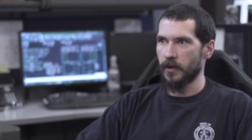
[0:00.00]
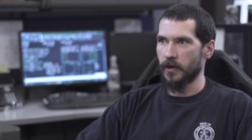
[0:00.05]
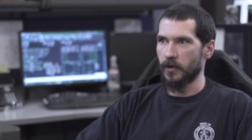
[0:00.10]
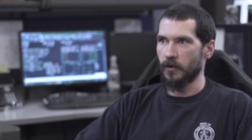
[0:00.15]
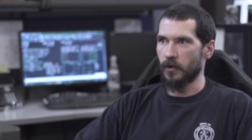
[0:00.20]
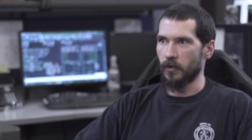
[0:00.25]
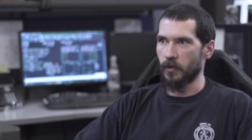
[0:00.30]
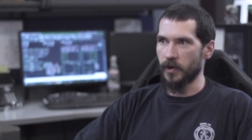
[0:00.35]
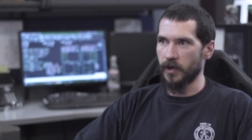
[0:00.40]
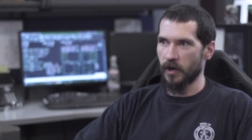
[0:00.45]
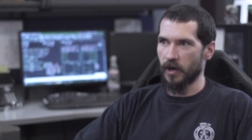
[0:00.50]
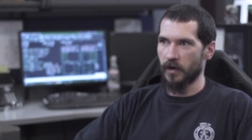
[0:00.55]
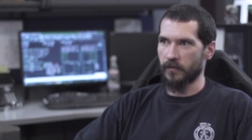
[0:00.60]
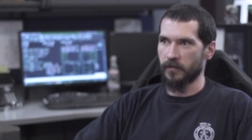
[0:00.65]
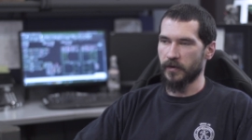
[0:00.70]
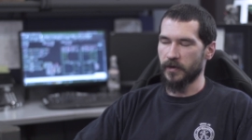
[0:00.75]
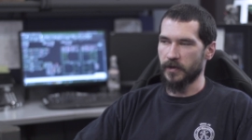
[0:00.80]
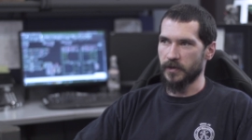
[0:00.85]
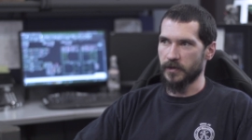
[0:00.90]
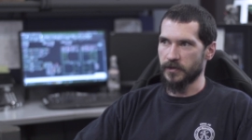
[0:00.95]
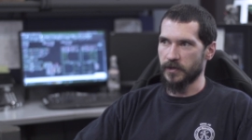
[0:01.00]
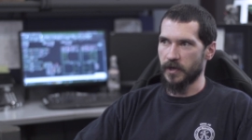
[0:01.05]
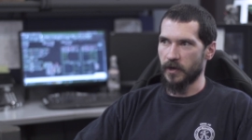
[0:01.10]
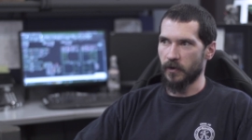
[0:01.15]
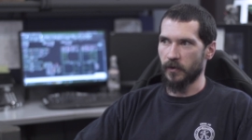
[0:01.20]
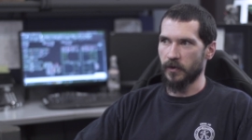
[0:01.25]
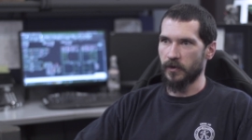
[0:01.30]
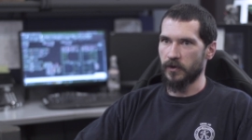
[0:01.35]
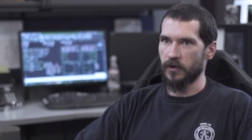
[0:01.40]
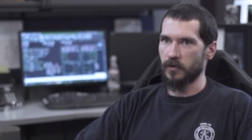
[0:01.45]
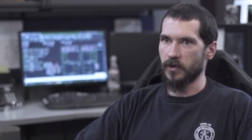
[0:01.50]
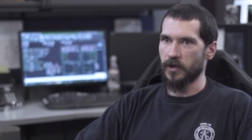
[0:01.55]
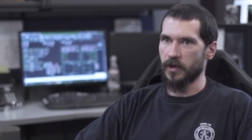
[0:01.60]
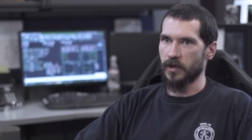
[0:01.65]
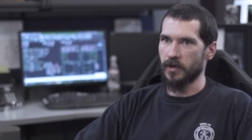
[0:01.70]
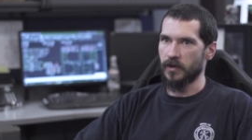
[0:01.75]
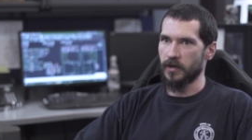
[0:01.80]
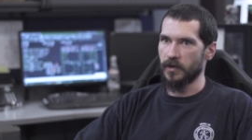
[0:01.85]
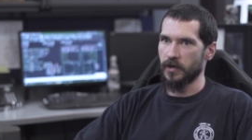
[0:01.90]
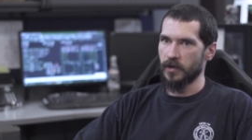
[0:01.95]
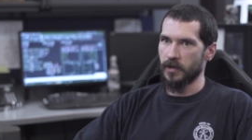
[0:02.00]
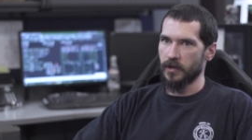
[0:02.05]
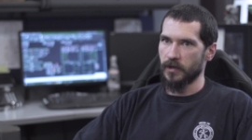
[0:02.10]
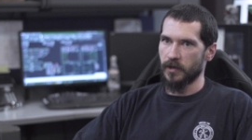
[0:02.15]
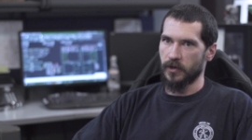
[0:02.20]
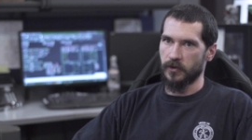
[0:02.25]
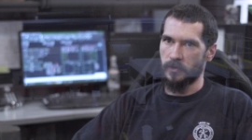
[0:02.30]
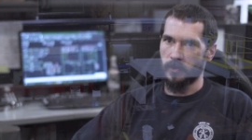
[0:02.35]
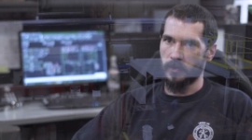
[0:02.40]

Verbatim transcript: And what we offer is not only do you get a